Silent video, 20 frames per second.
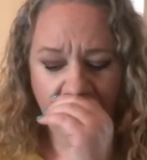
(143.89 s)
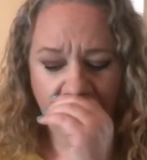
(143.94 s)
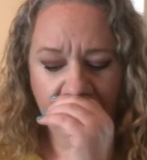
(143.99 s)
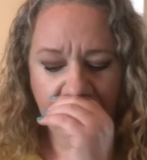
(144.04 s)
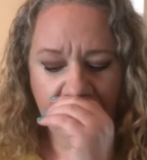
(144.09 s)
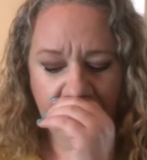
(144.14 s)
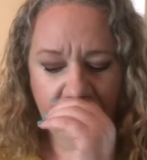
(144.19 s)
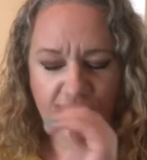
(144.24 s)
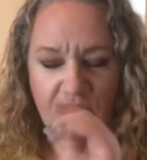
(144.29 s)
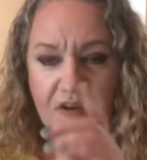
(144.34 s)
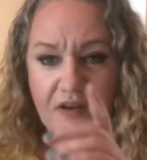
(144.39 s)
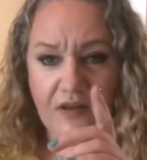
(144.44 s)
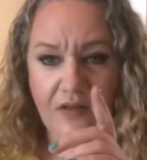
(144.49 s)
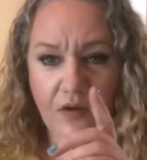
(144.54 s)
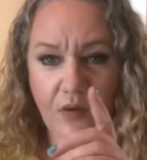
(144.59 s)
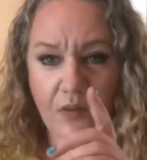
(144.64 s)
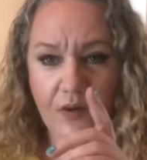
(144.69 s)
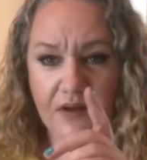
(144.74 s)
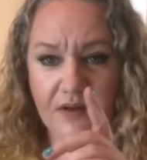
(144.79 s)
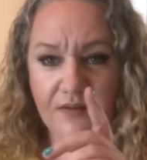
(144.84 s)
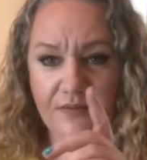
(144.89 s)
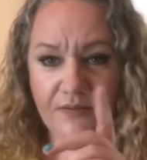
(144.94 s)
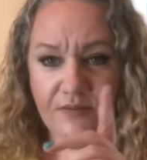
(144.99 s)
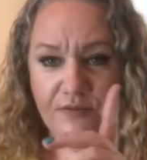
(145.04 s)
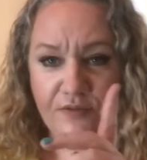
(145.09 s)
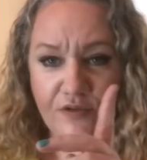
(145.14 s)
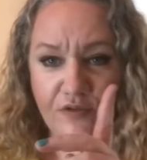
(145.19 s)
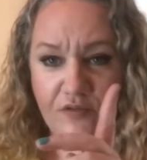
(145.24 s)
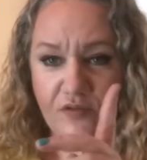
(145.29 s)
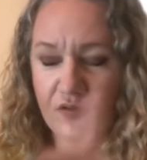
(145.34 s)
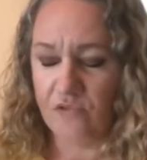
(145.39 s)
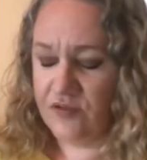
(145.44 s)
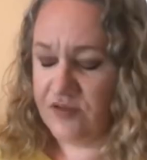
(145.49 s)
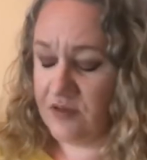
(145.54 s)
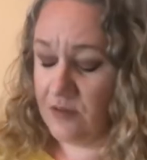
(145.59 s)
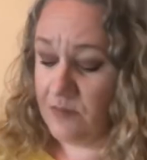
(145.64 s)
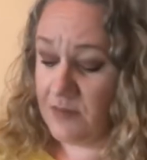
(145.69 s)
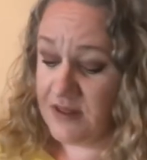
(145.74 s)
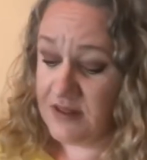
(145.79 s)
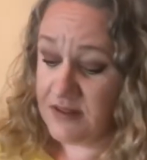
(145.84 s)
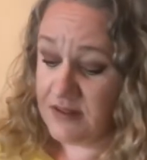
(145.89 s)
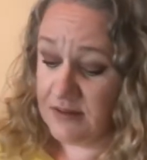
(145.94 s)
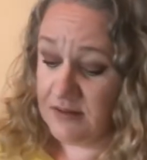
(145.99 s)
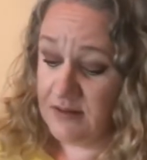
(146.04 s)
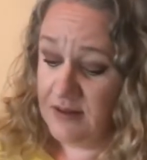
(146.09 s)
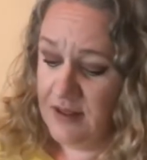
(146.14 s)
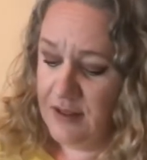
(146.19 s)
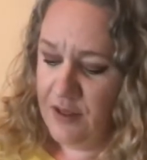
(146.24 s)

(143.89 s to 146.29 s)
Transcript: there's another one. So those are missing.